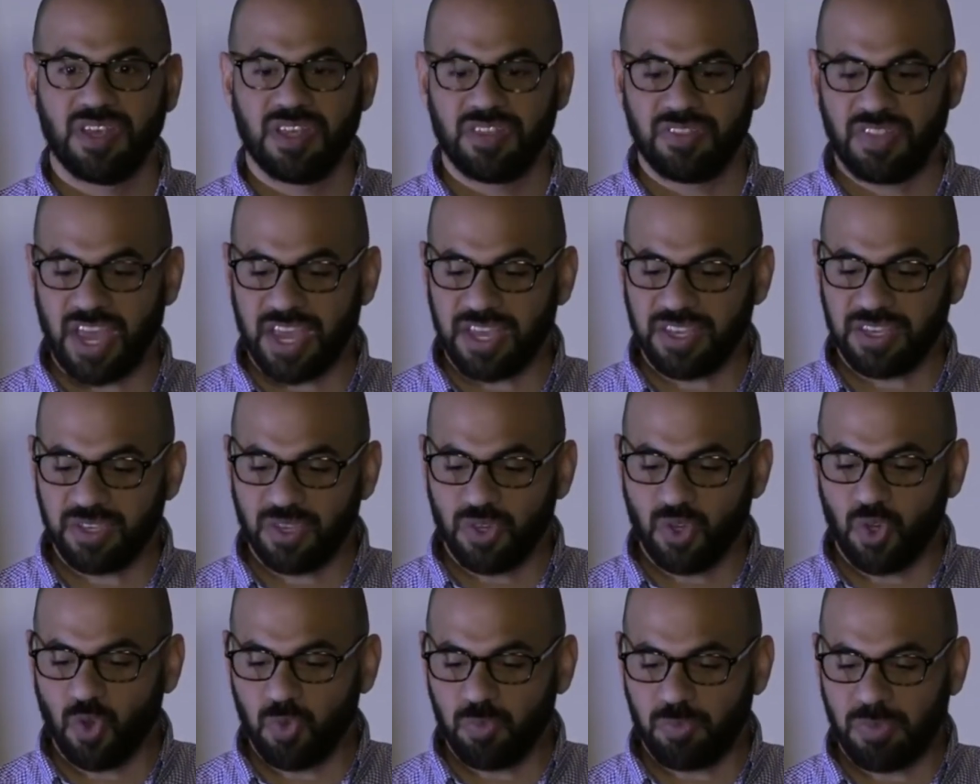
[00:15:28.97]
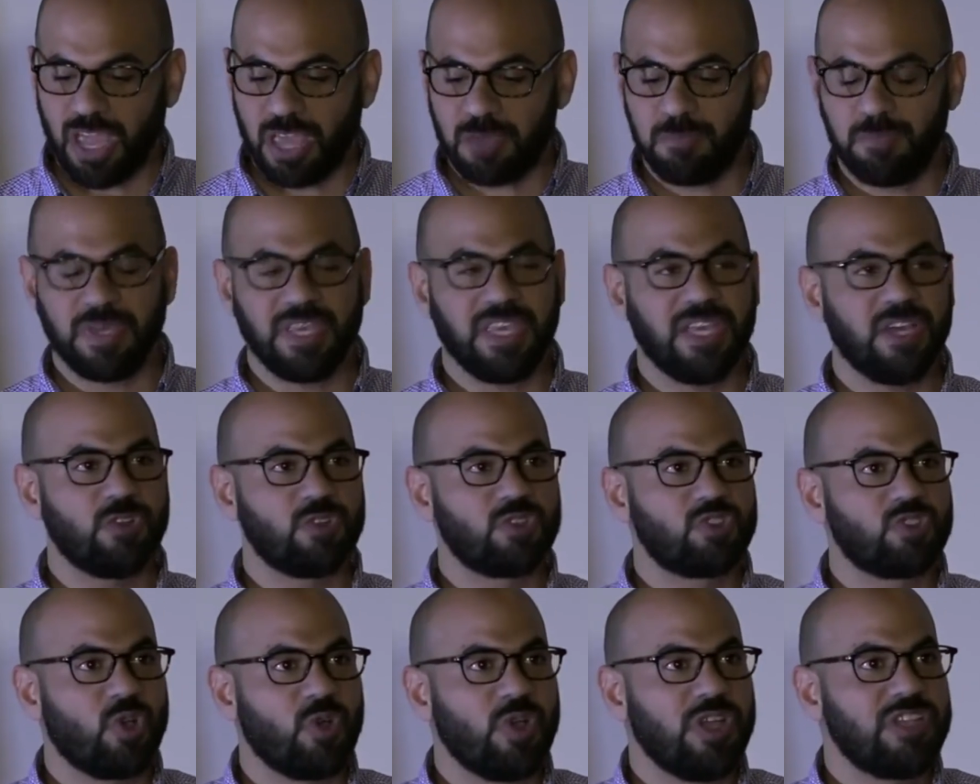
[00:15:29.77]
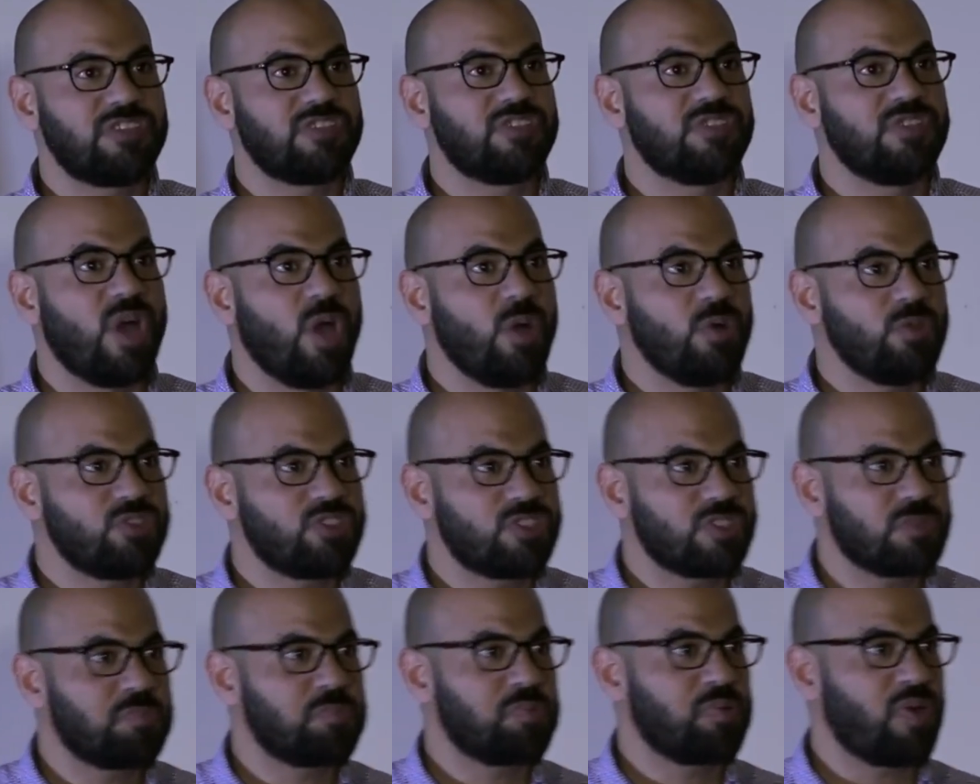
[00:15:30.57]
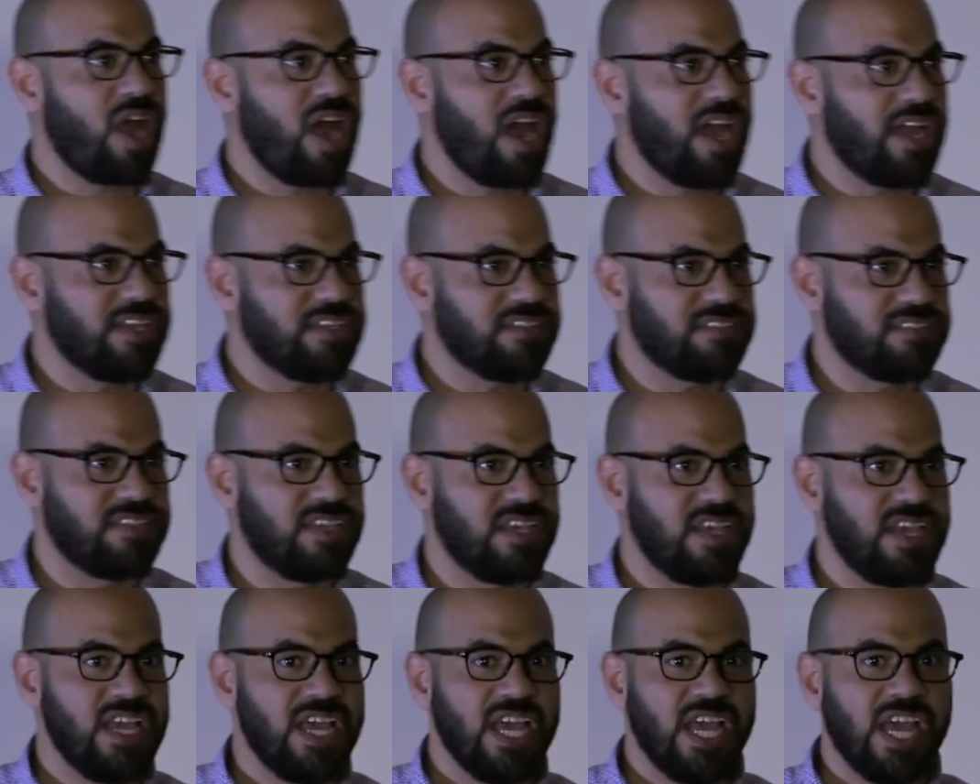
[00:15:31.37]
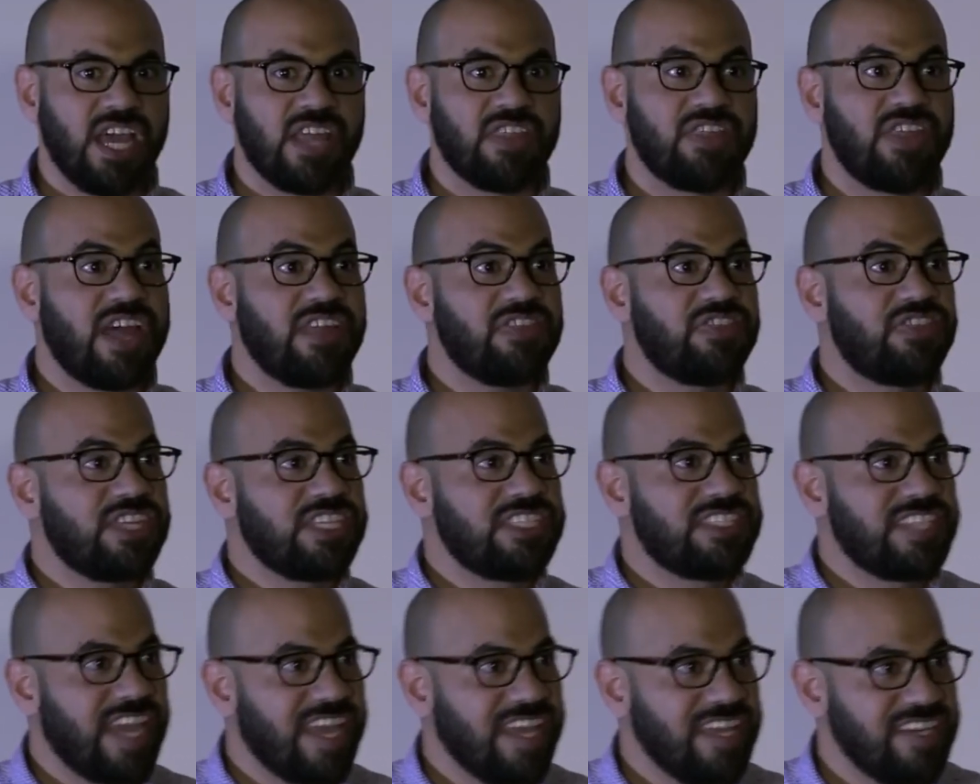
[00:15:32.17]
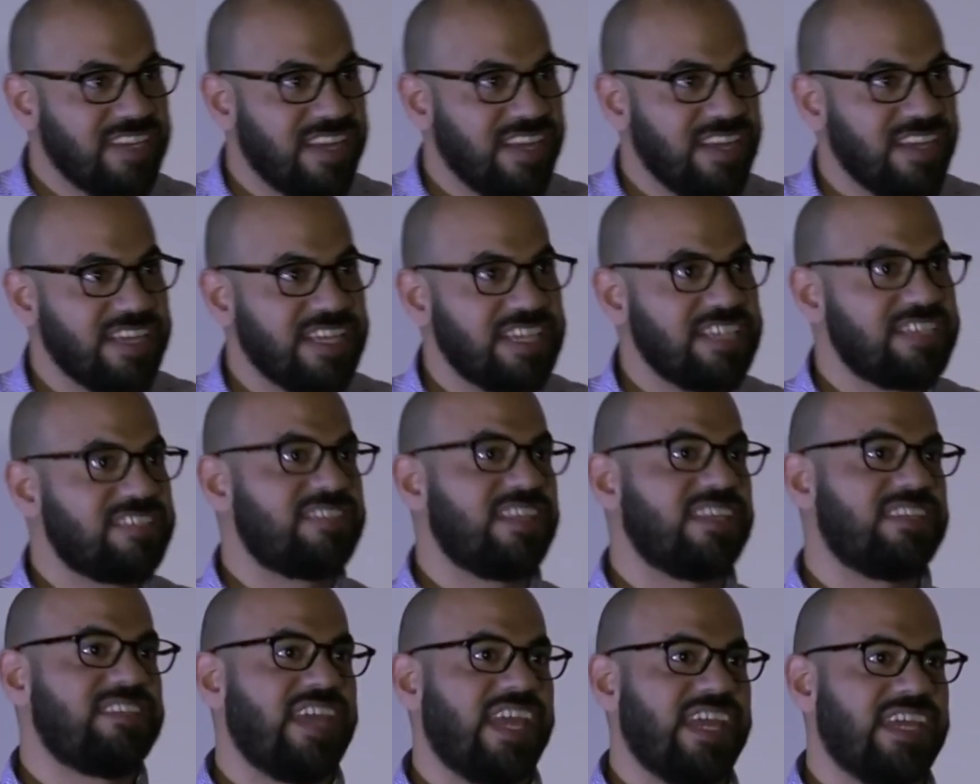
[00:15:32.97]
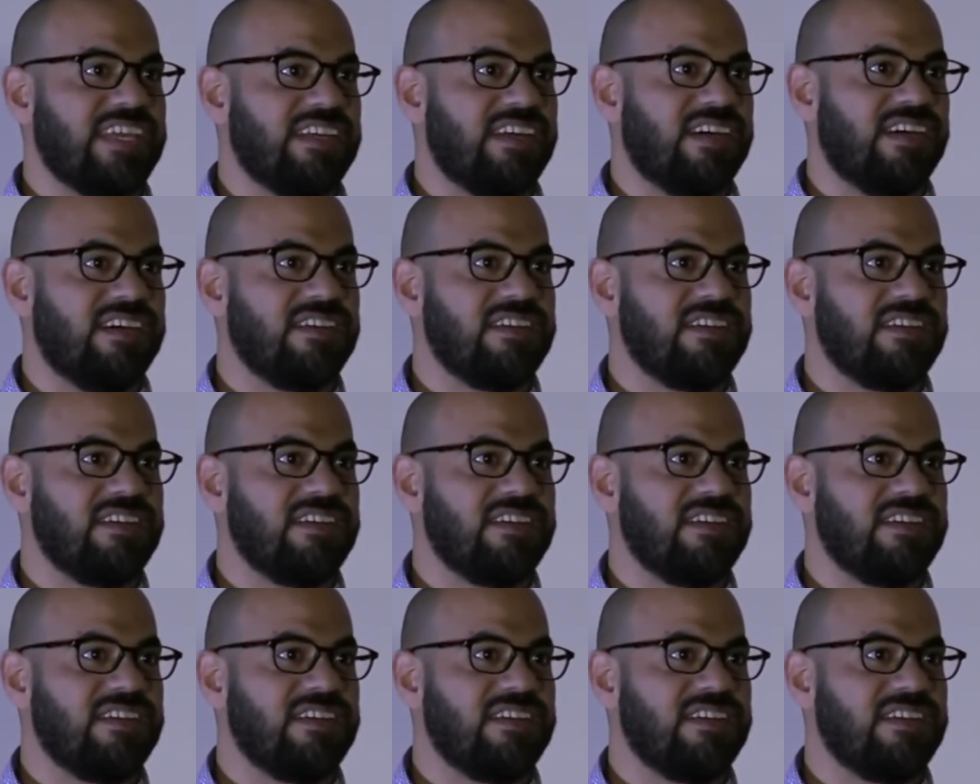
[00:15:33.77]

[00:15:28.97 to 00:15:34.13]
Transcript: That you may be healed. So it's no surprise that the data is the data.